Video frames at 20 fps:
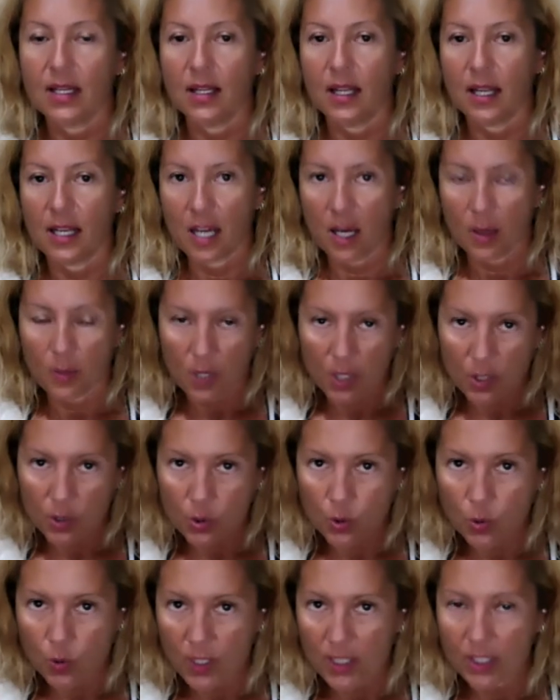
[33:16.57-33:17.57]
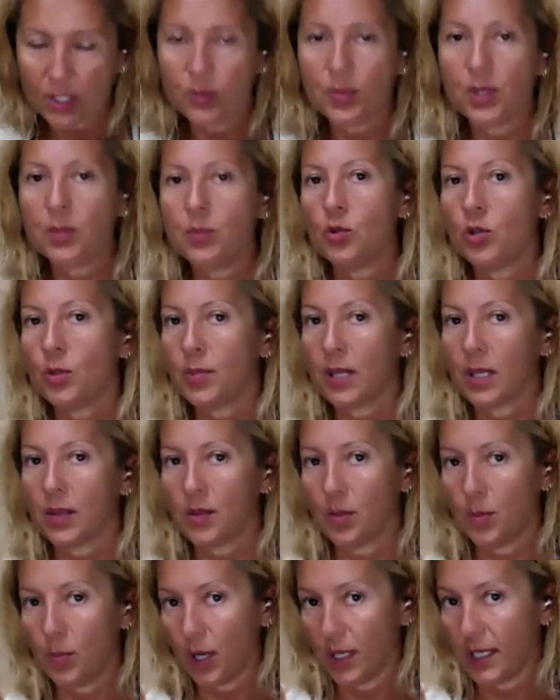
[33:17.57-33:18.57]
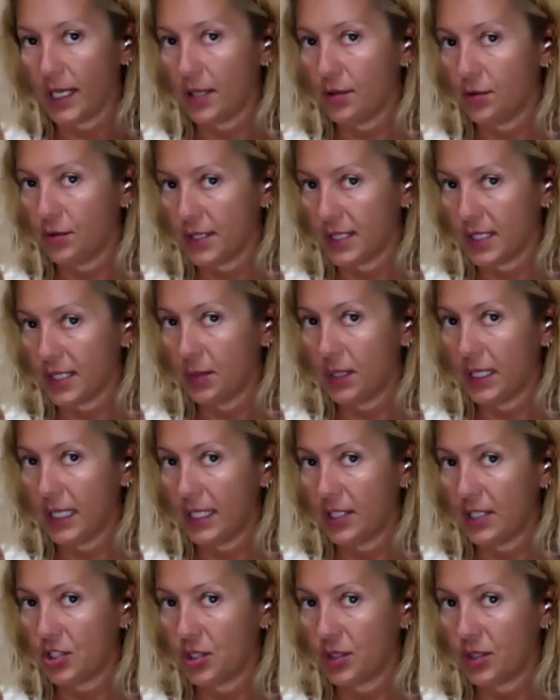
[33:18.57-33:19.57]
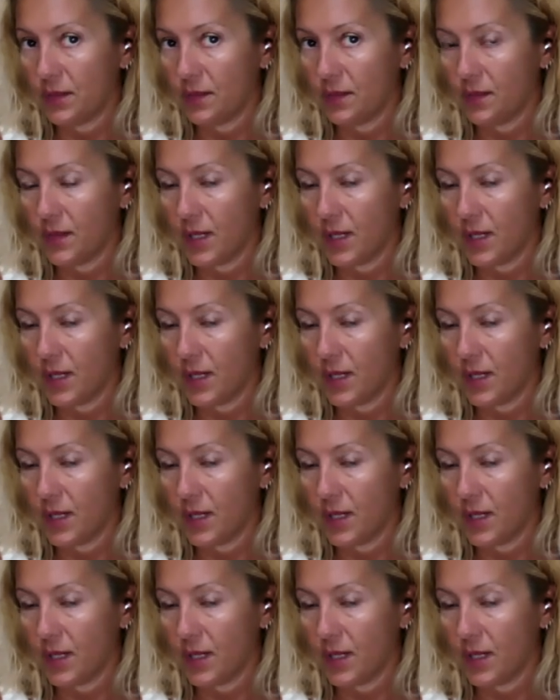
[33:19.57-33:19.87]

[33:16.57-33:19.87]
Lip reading: Now I'm going to talk a little bit more about the bilateral stimulation.